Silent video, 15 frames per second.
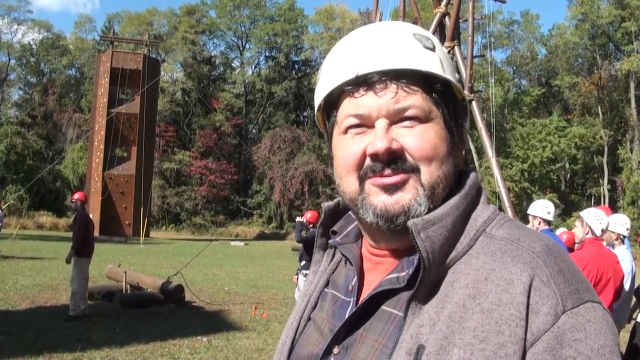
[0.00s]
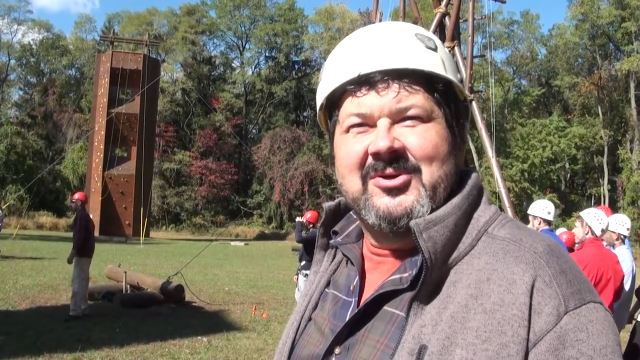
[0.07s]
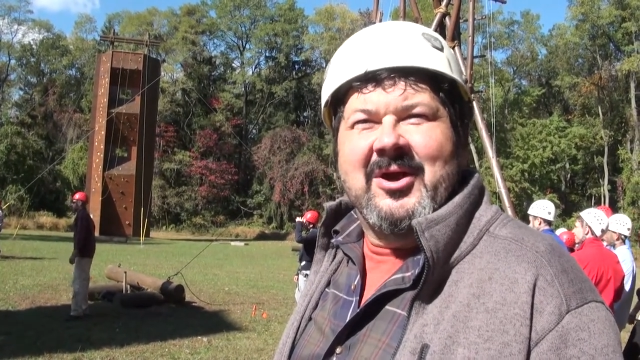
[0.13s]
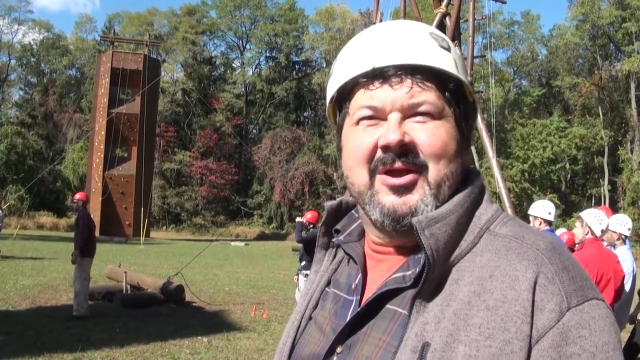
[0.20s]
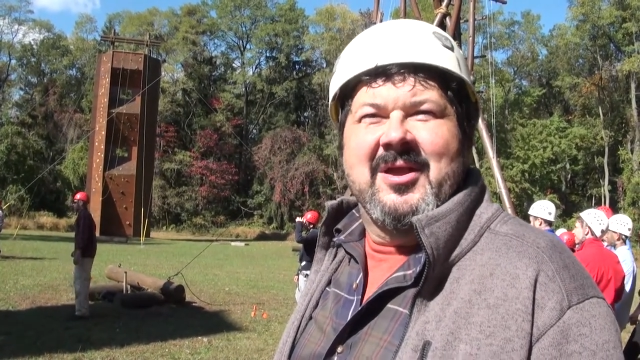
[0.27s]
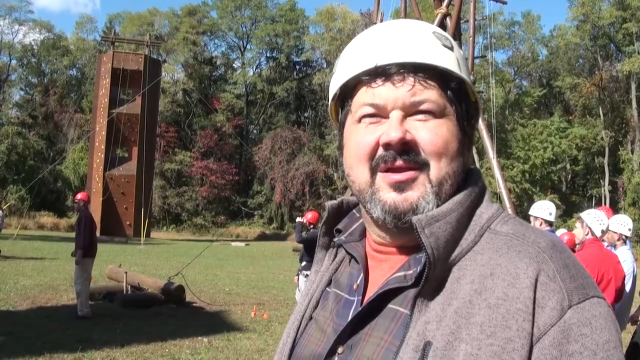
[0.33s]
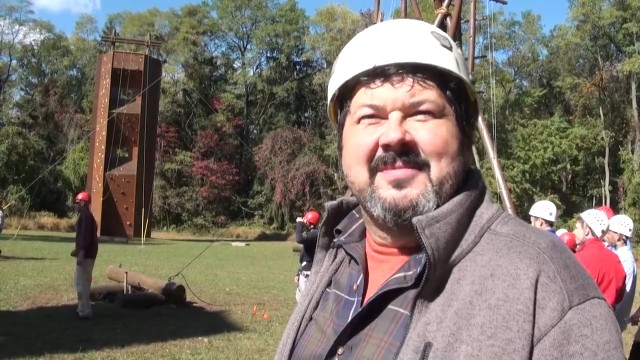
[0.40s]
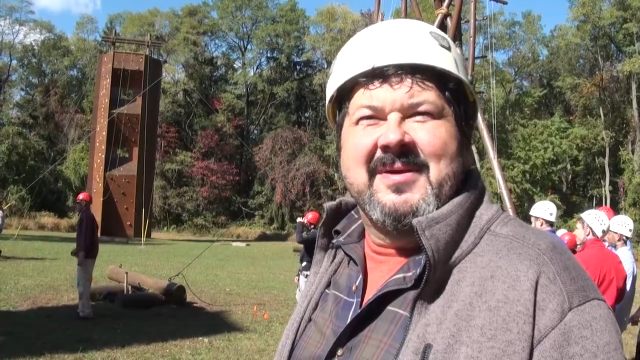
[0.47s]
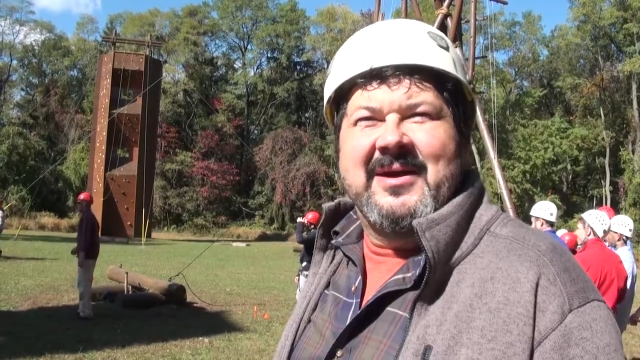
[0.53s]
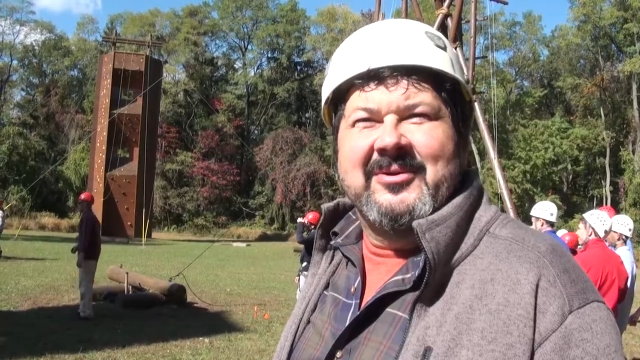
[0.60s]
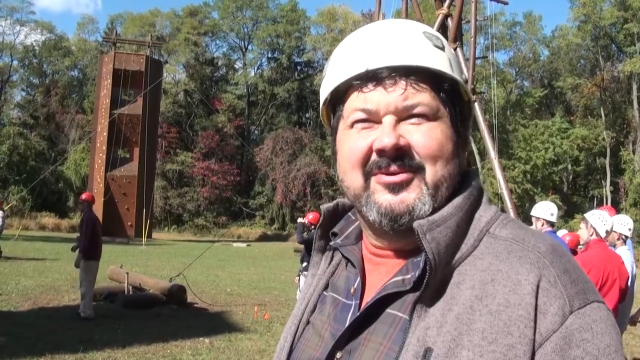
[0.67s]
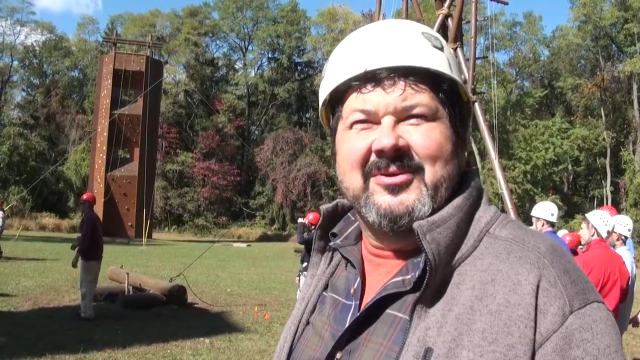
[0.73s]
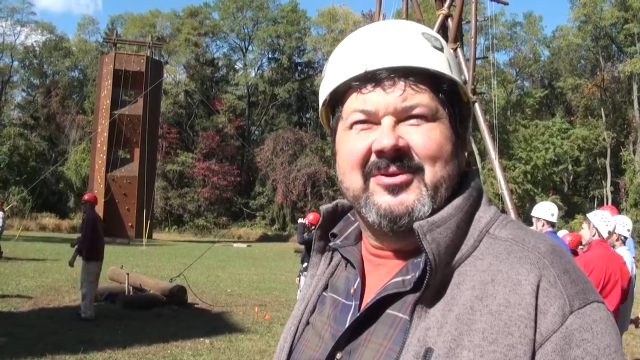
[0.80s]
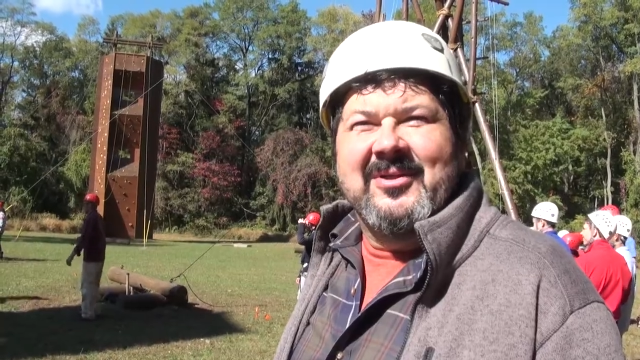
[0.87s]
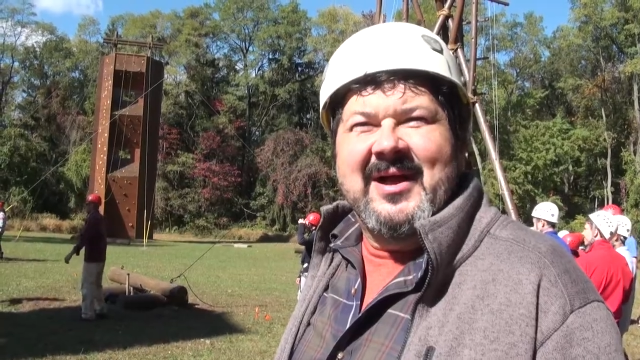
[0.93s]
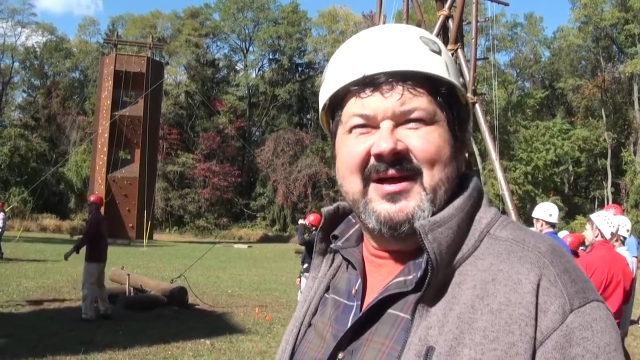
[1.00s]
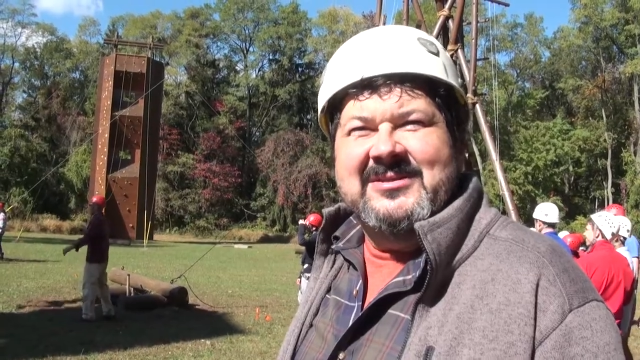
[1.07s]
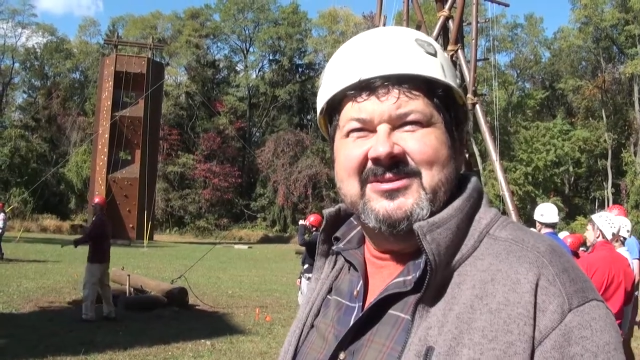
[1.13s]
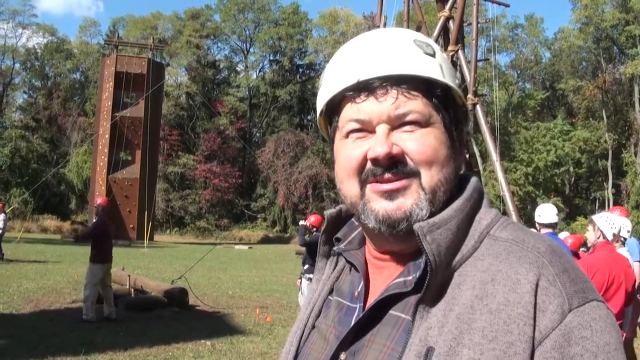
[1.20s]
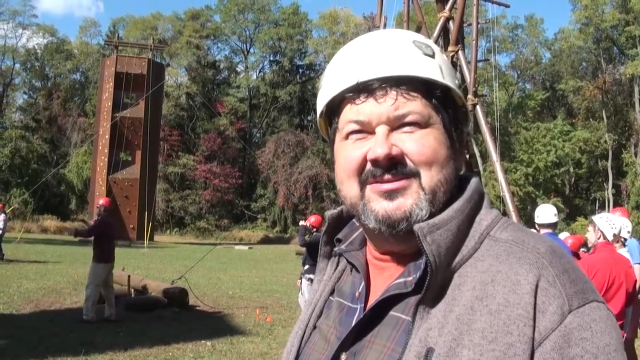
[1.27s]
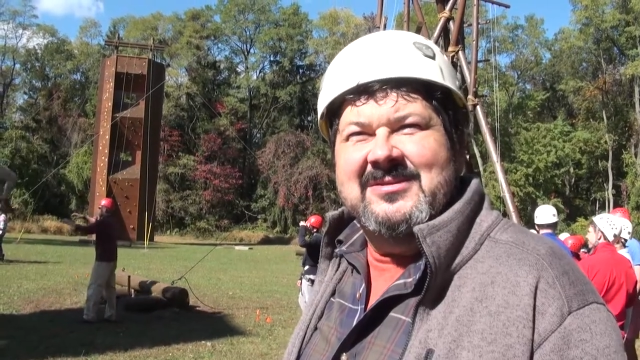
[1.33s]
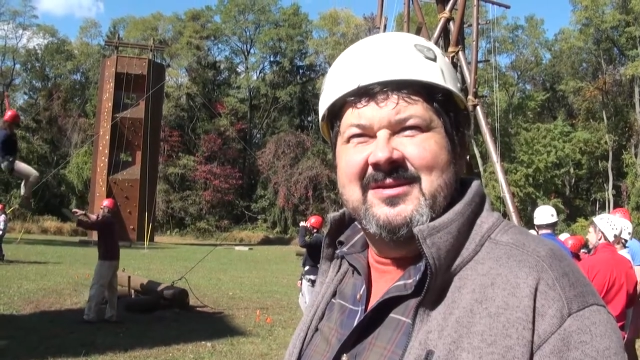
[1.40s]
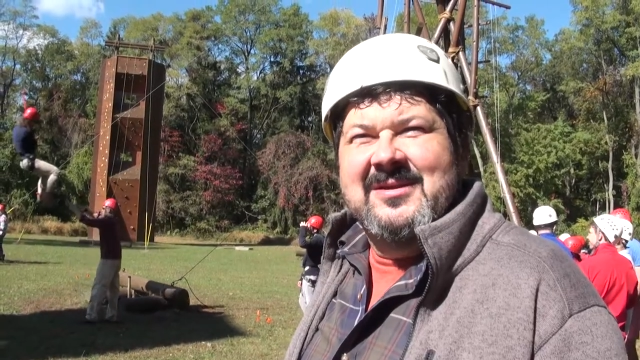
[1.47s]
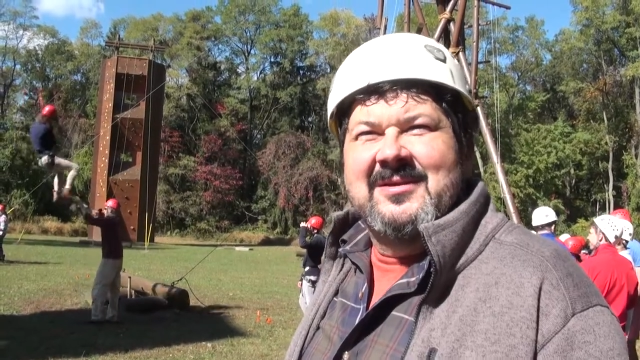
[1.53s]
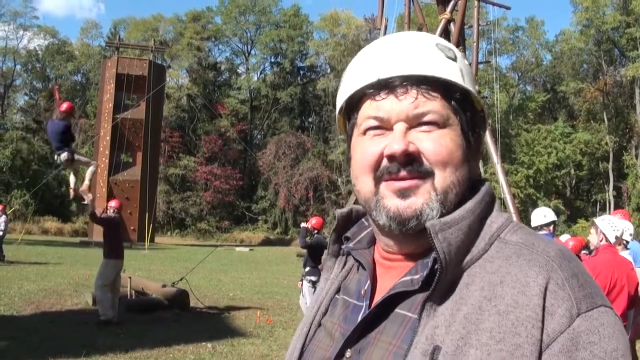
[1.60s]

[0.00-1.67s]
talking about in classes.